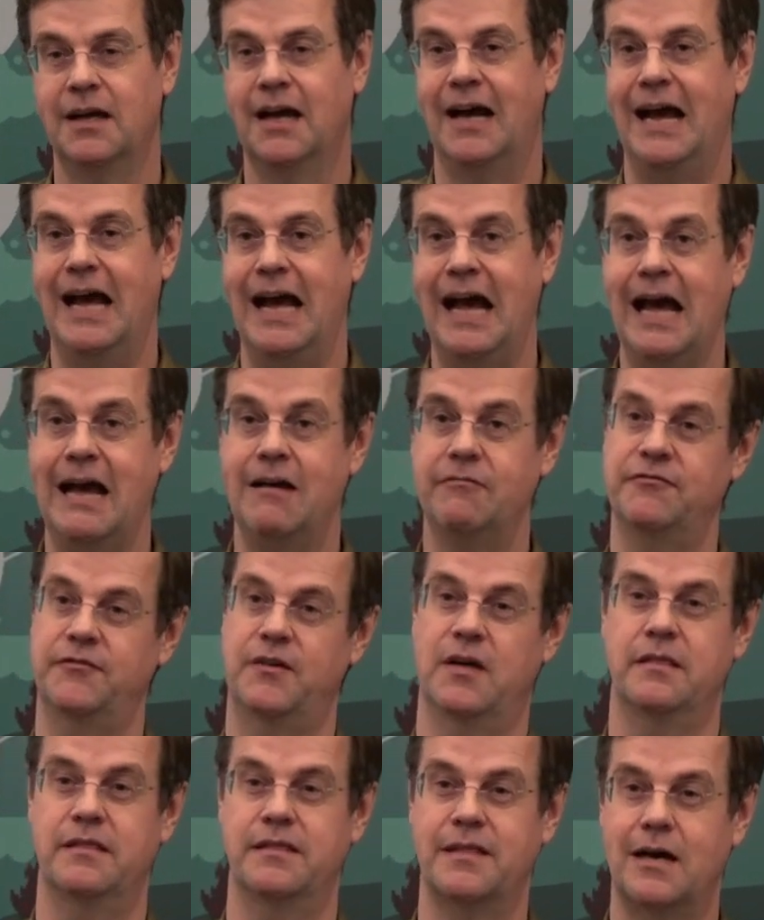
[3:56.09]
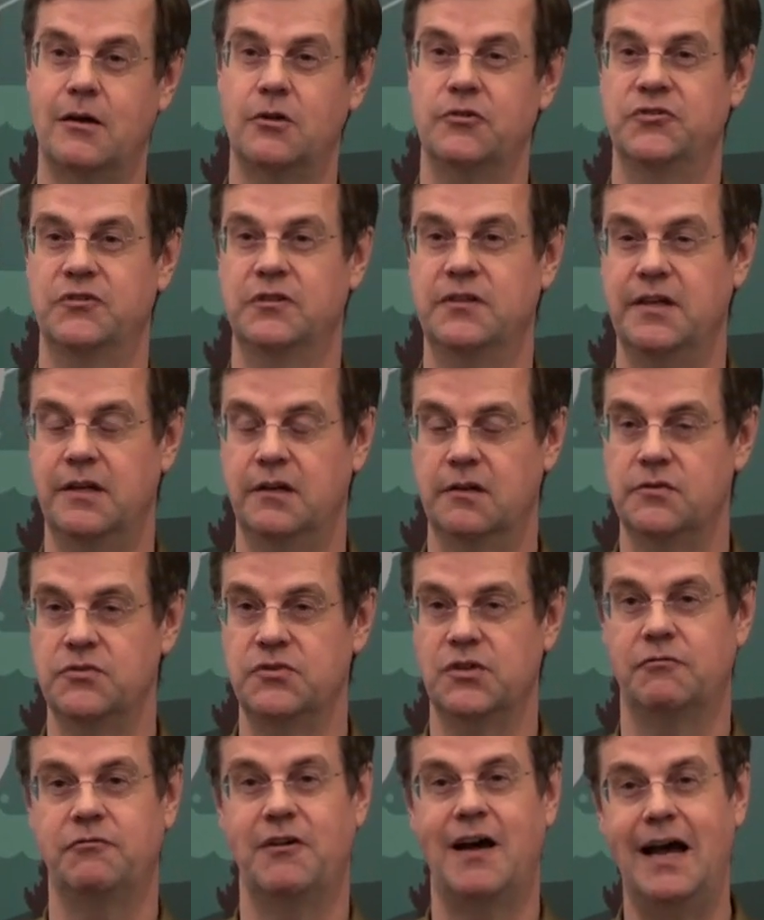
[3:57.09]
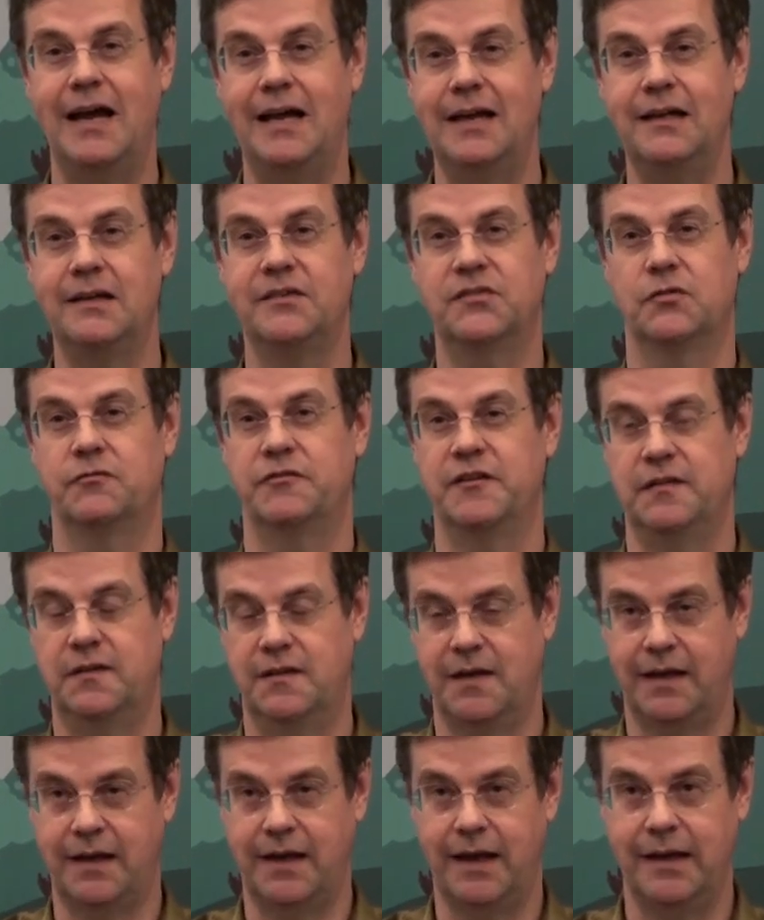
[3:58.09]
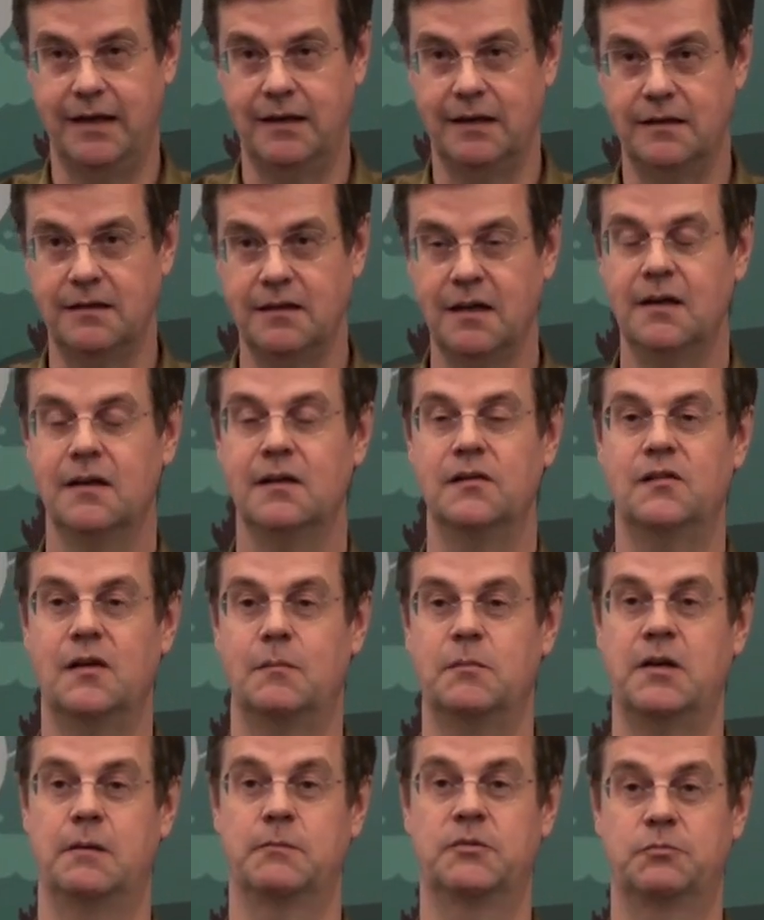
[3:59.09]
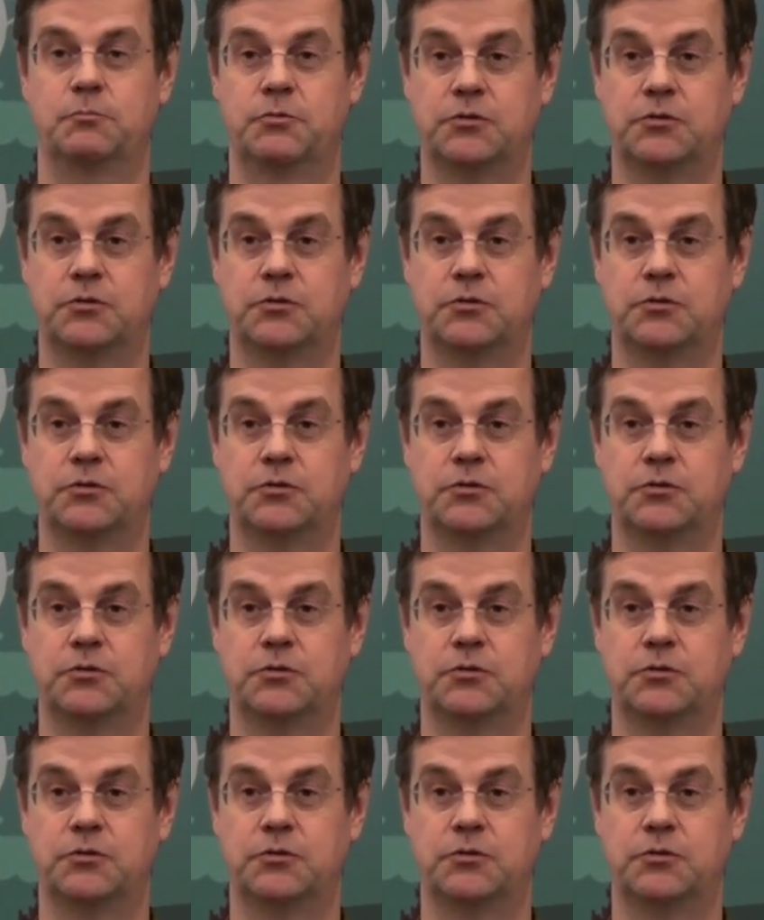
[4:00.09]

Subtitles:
a half a thousand years of highly sophisticated, sometimes